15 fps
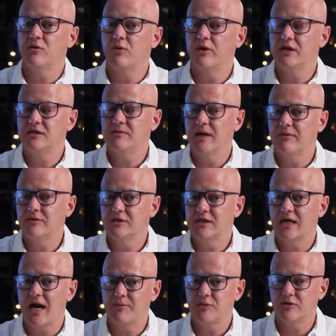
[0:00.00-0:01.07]
wanting to be able to
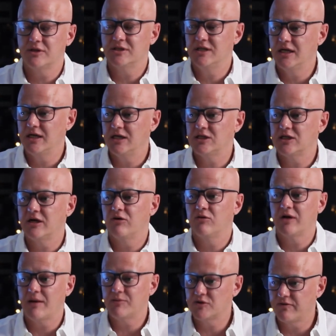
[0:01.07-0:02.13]
capture a signature or
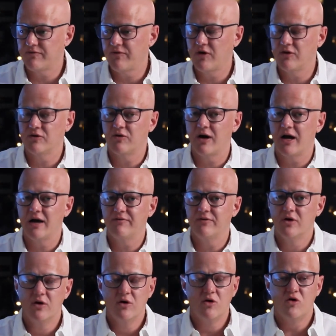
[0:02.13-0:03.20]
capture a
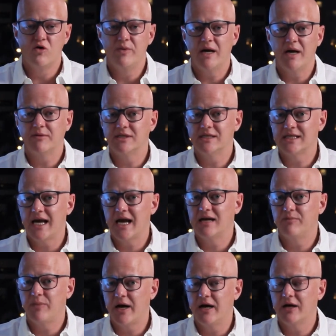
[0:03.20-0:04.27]
photograph or be able to
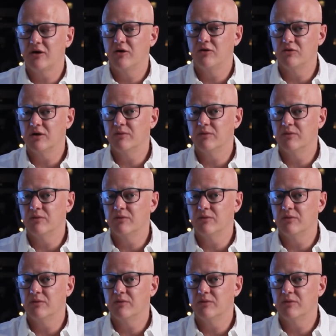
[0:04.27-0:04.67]
scan a barcode on